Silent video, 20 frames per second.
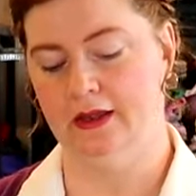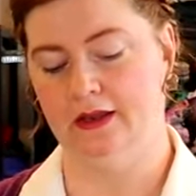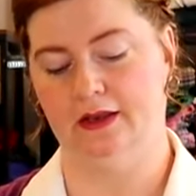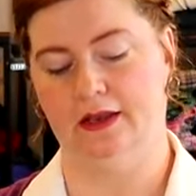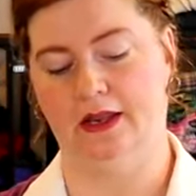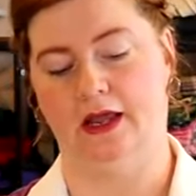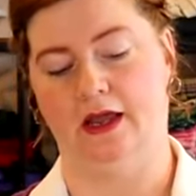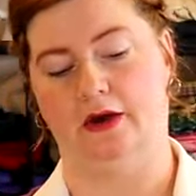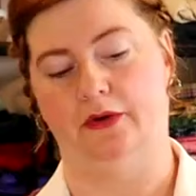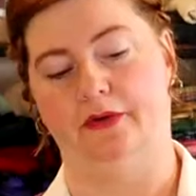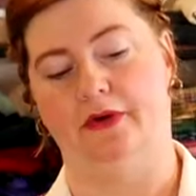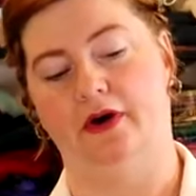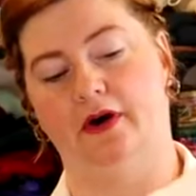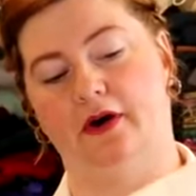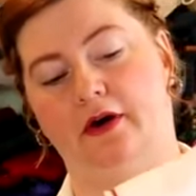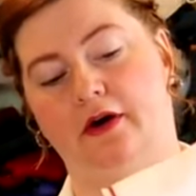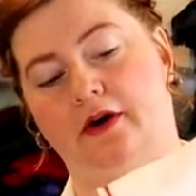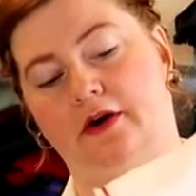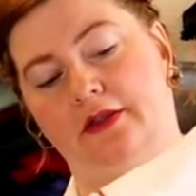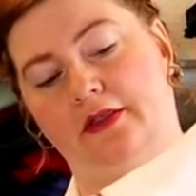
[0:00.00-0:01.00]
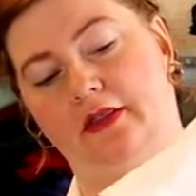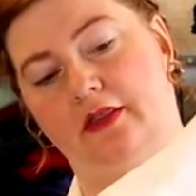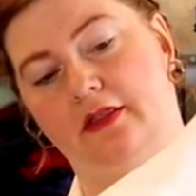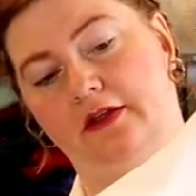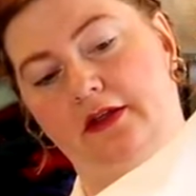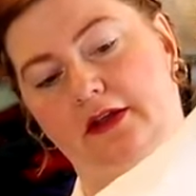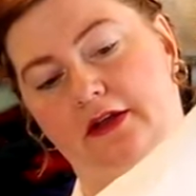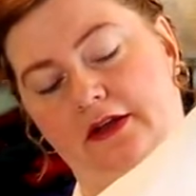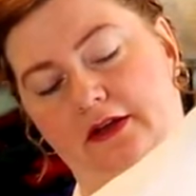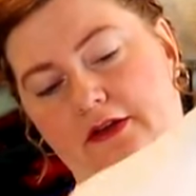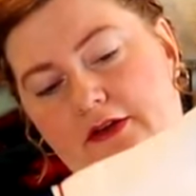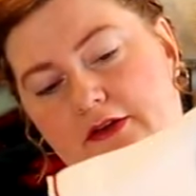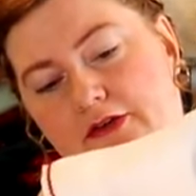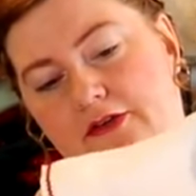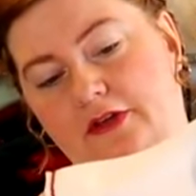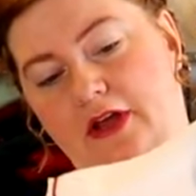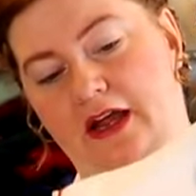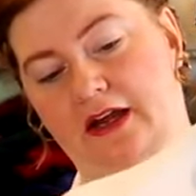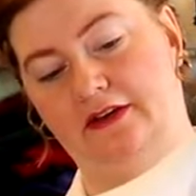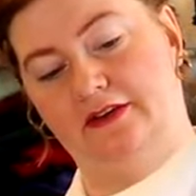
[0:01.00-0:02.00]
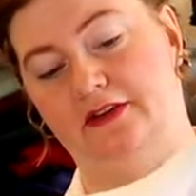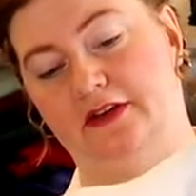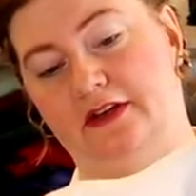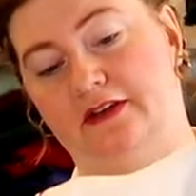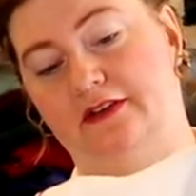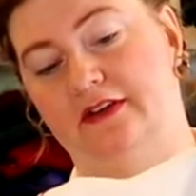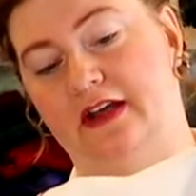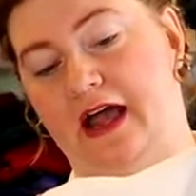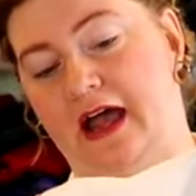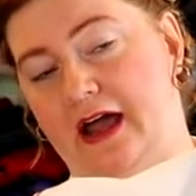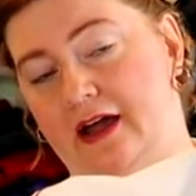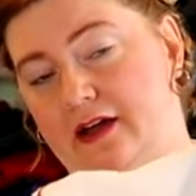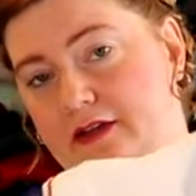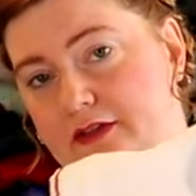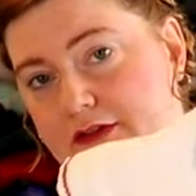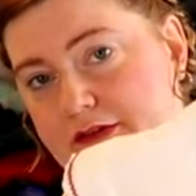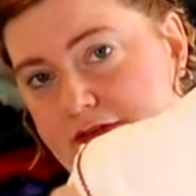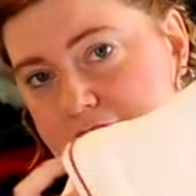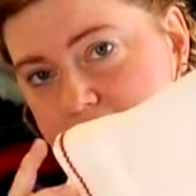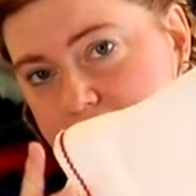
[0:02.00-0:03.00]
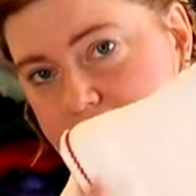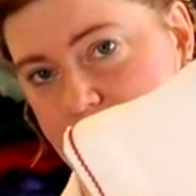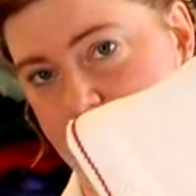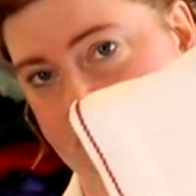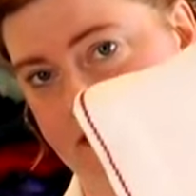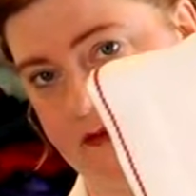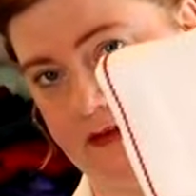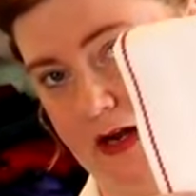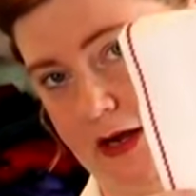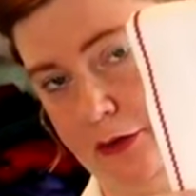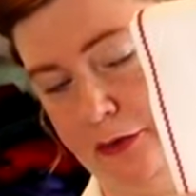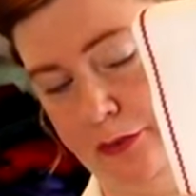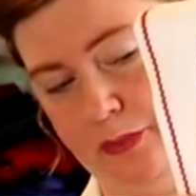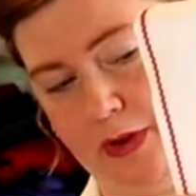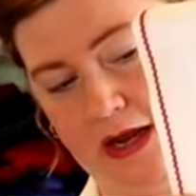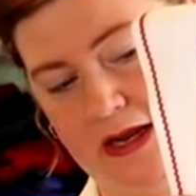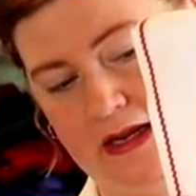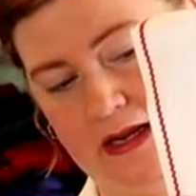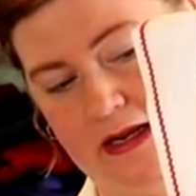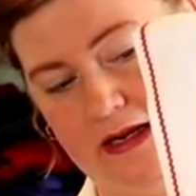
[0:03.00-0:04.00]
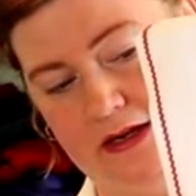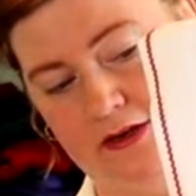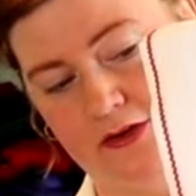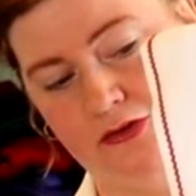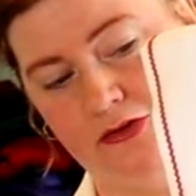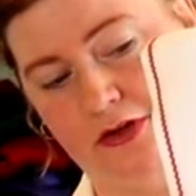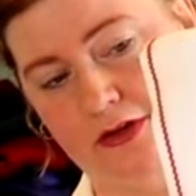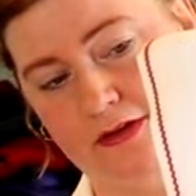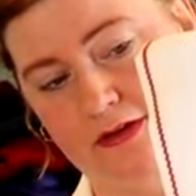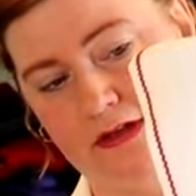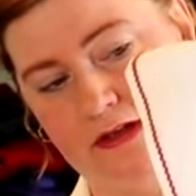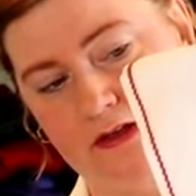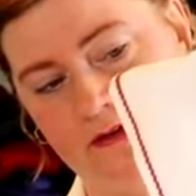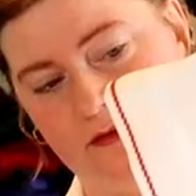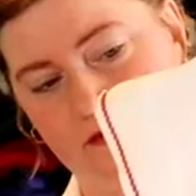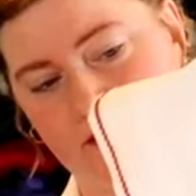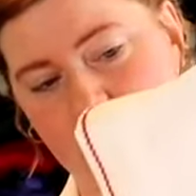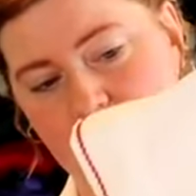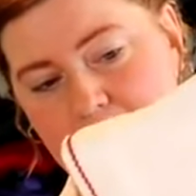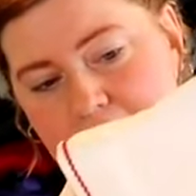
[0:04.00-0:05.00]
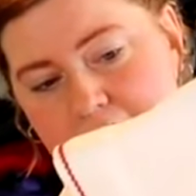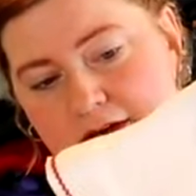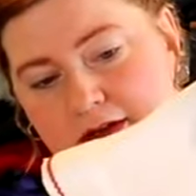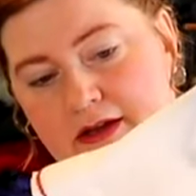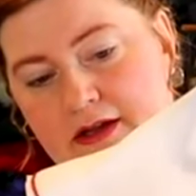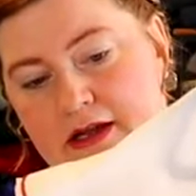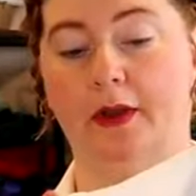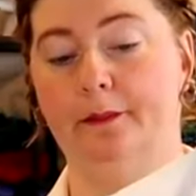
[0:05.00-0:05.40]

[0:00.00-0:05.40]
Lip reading: Now on these, I did tack the facings down by hand on the inside,